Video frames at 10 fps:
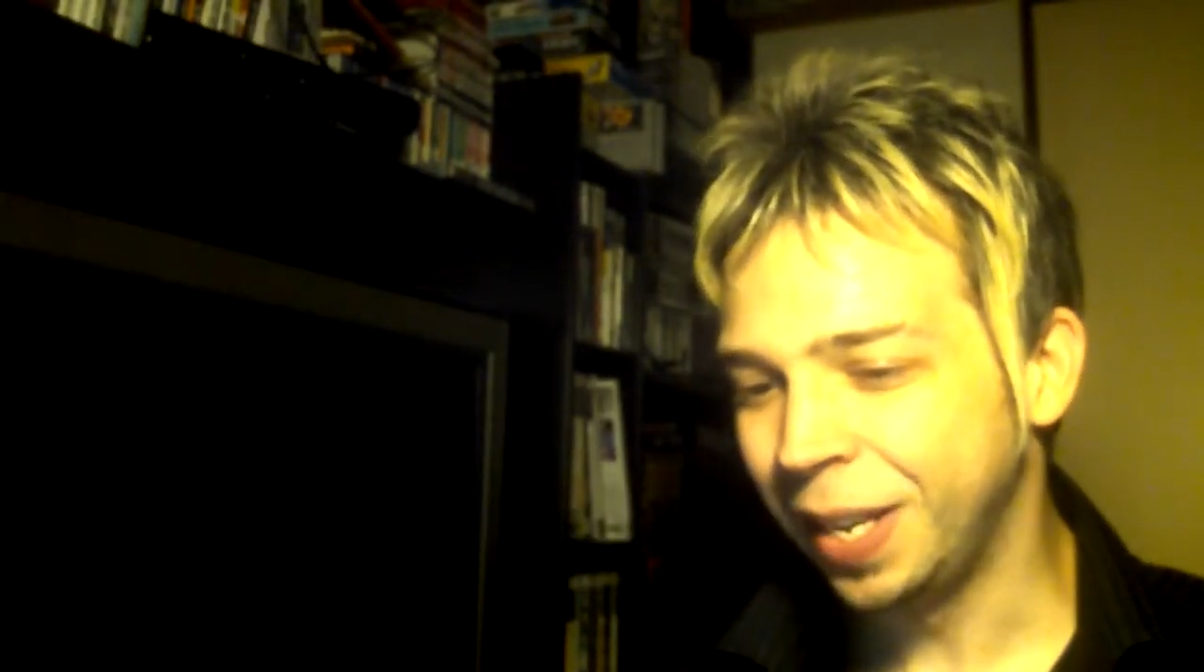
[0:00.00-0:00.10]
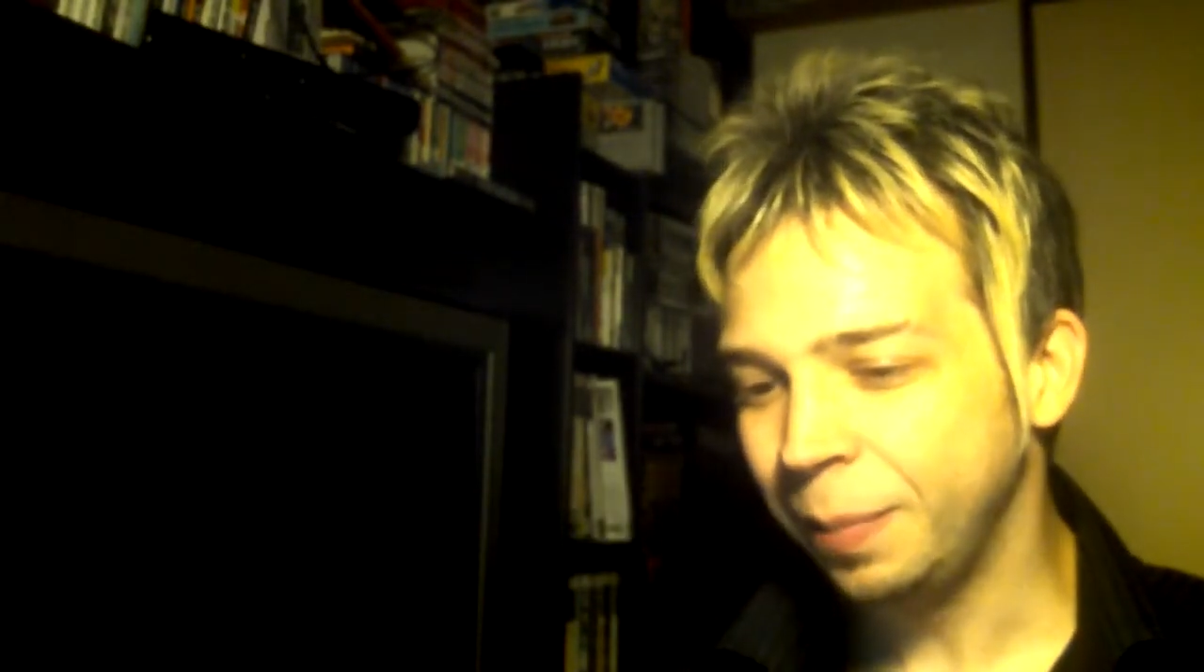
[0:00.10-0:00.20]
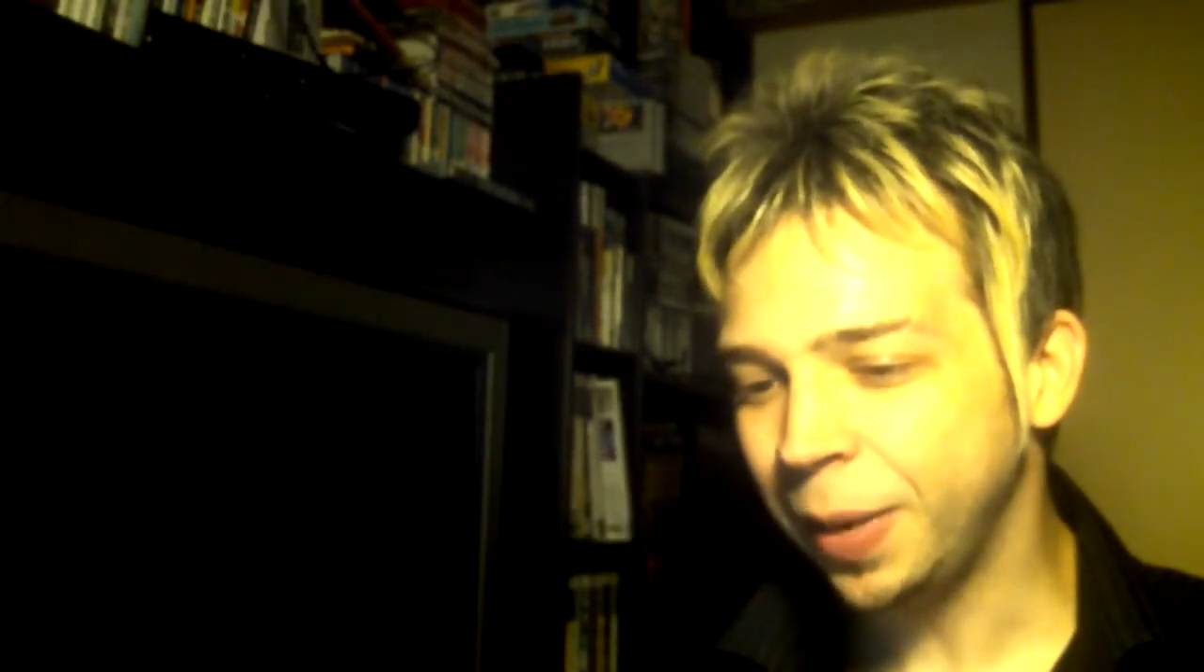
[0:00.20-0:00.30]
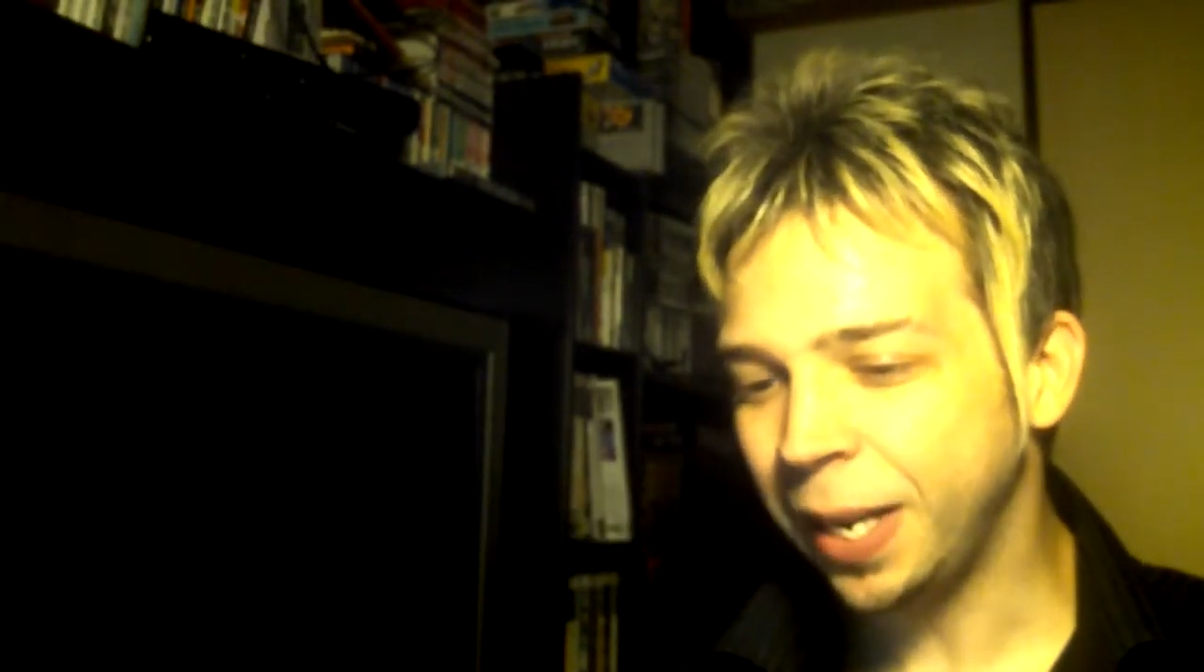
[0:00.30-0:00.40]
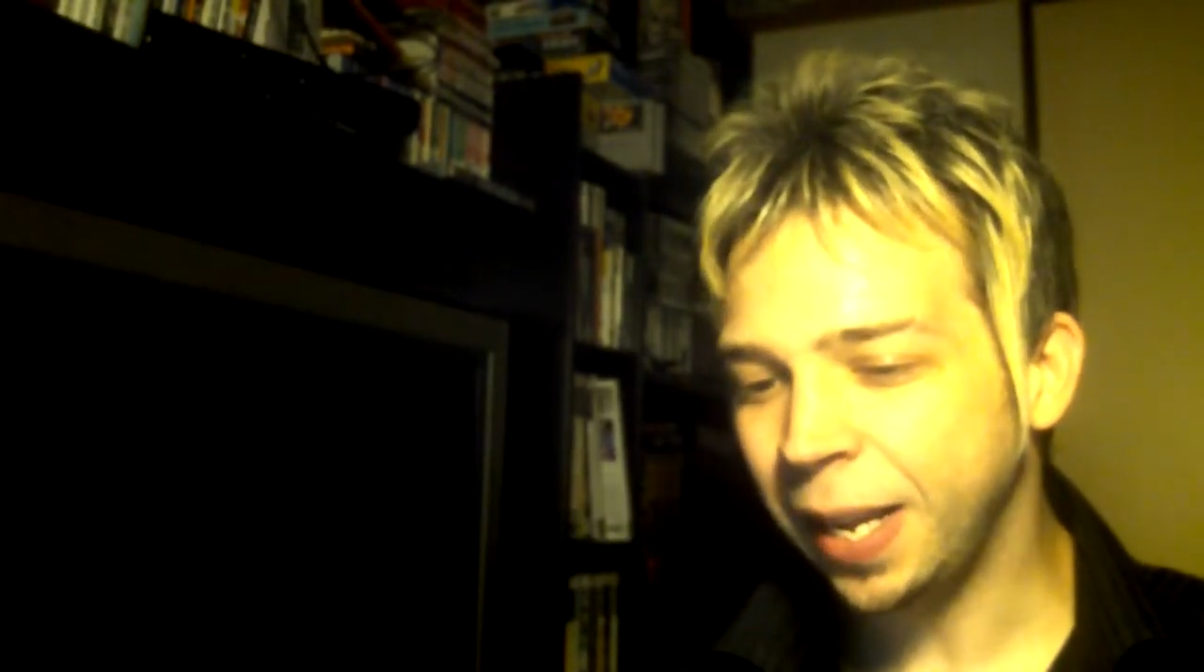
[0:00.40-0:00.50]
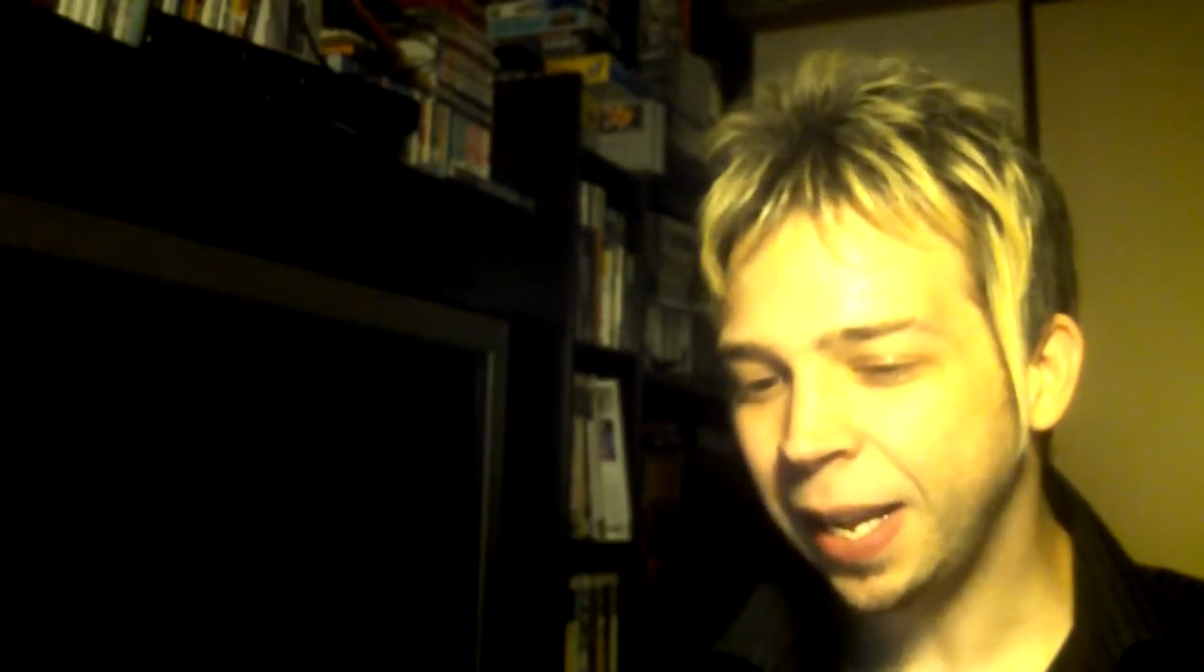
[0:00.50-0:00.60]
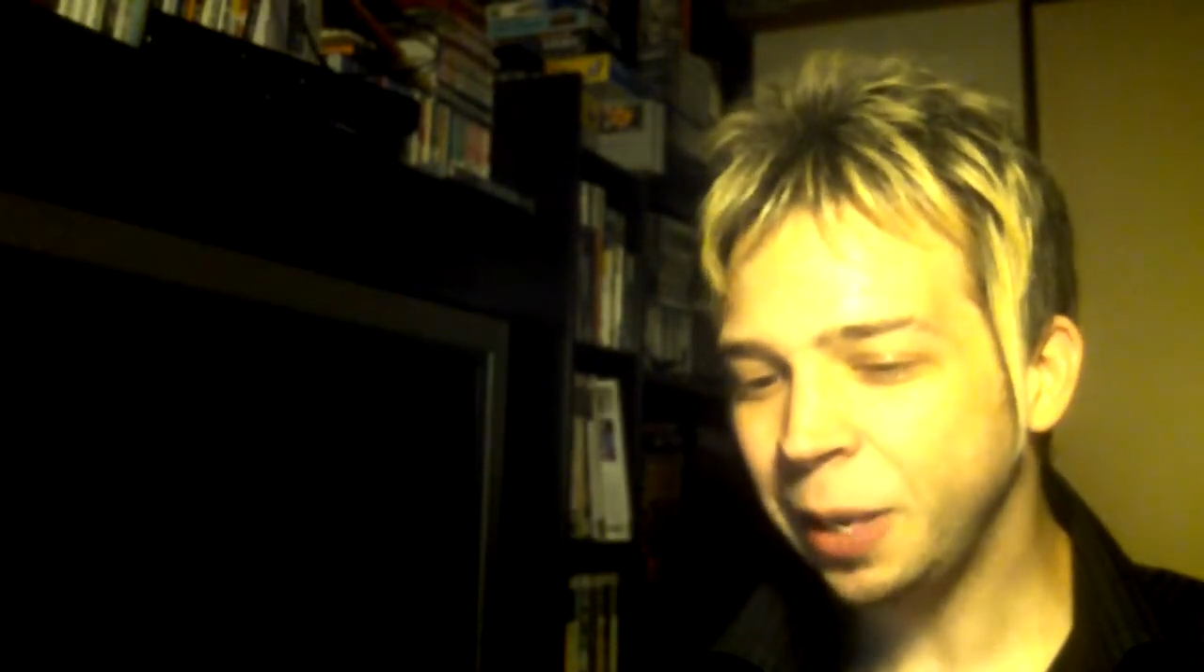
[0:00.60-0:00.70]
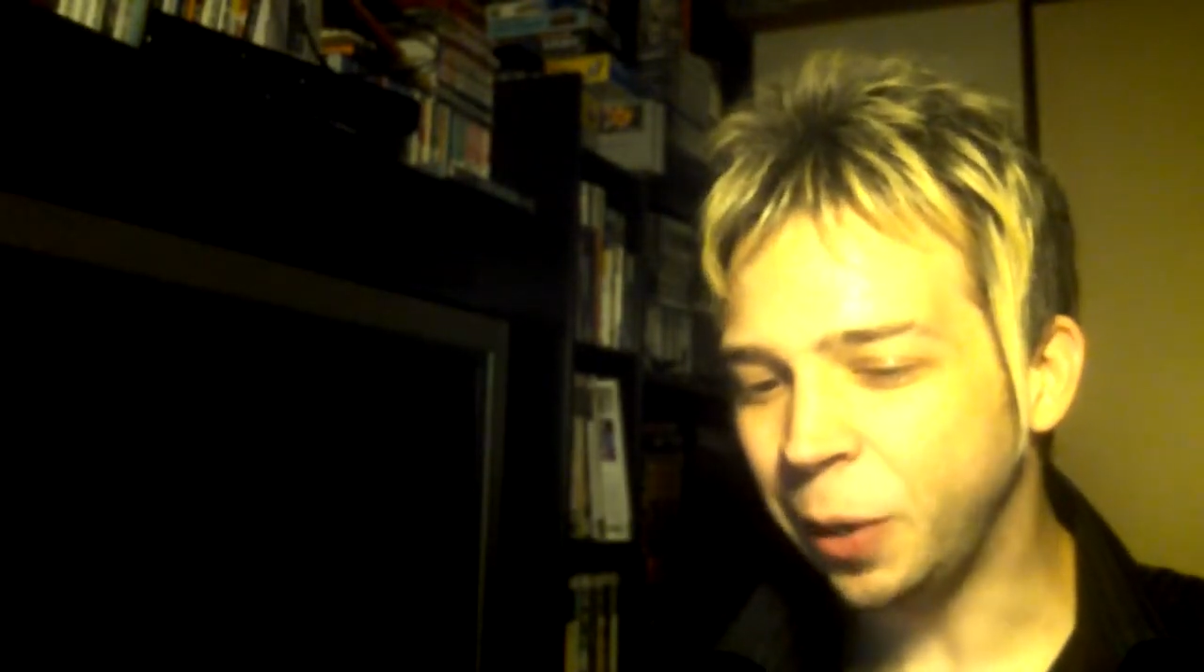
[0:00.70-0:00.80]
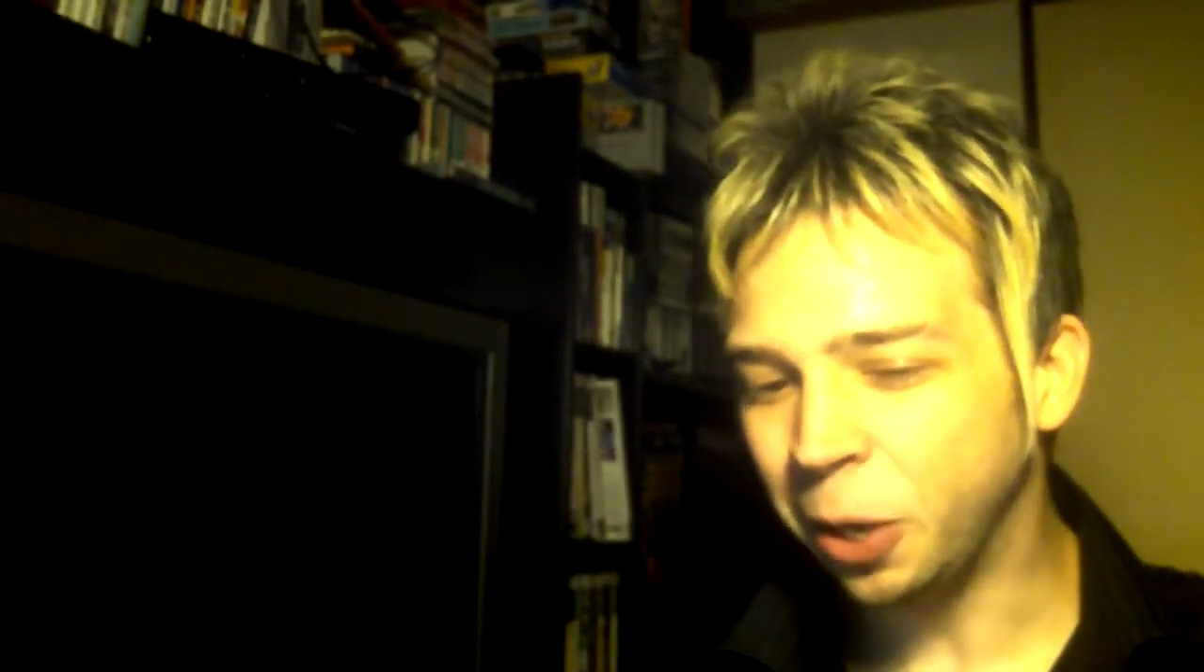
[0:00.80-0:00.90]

But anyway,